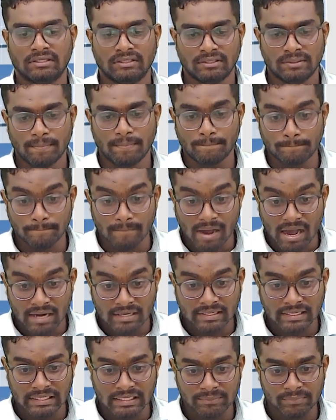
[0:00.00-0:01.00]

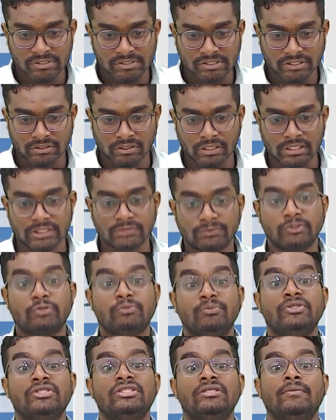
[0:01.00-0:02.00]
marketable securities, which
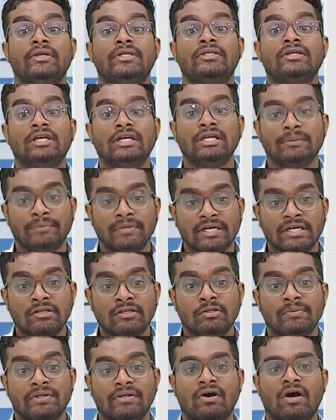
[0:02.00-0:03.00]
means the maturity period
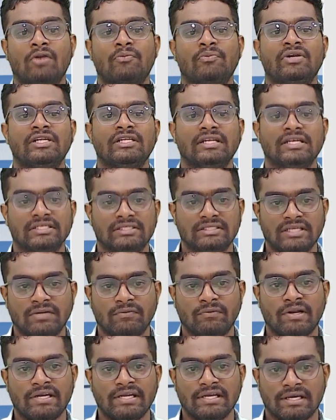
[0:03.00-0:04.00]
will be normally less than
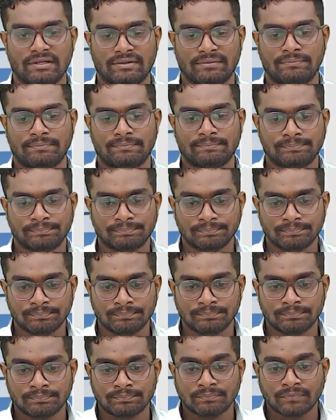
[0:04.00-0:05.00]
1 year,
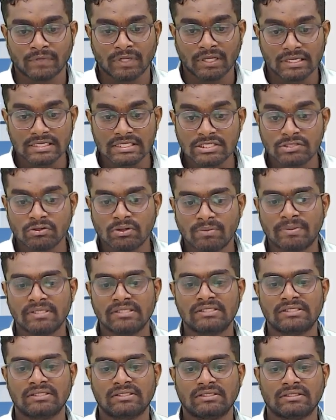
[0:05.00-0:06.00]

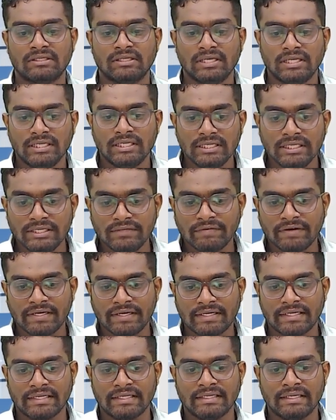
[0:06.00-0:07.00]
receivables,
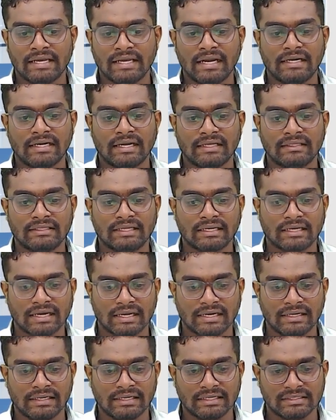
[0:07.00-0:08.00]
inventory and other
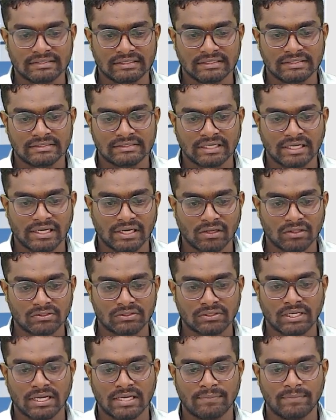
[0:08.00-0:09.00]
current assets, and
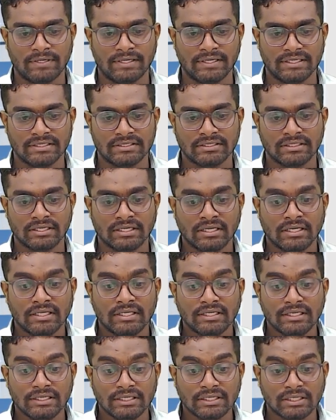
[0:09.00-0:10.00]
also liabilities
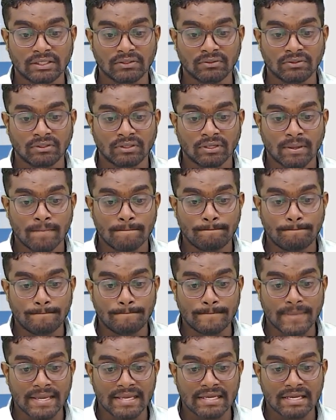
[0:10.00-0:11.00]
include
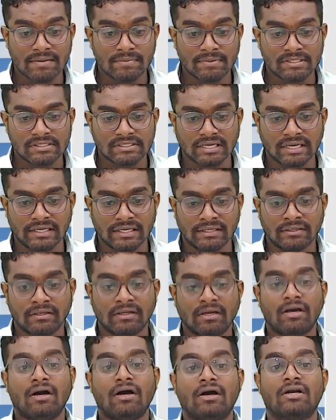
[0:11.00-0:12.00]
payables and
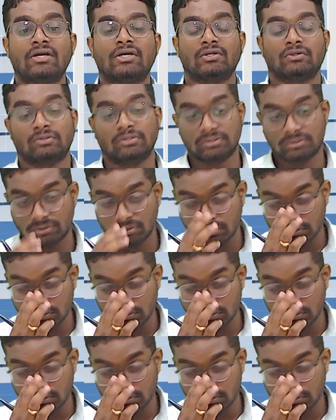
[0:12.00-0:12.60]
accruals. So